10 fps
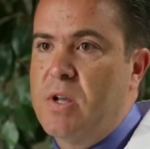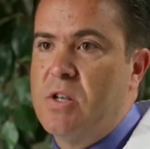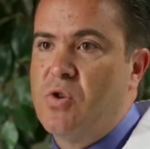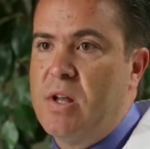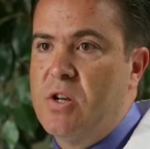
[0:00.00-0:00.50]
We
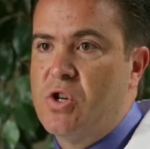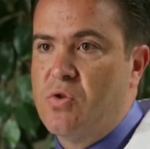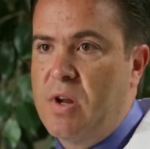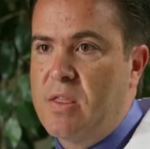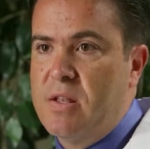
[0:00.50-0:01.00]
can try to
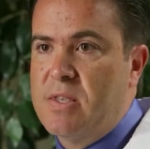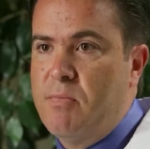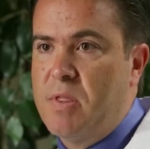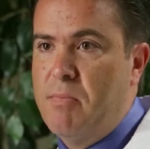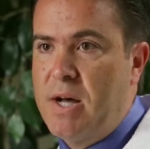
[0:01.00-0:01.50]
strengthen
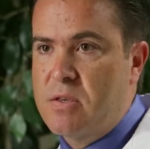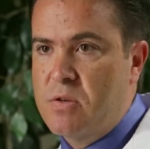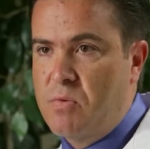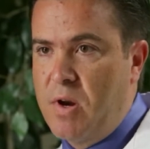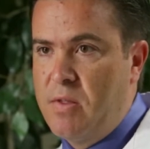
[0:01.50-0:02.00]
some of the
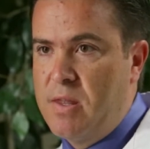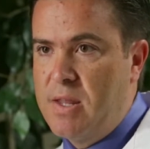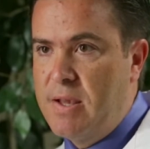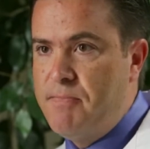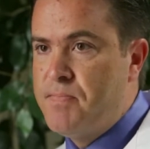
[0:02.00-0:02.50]
muscles around the knee.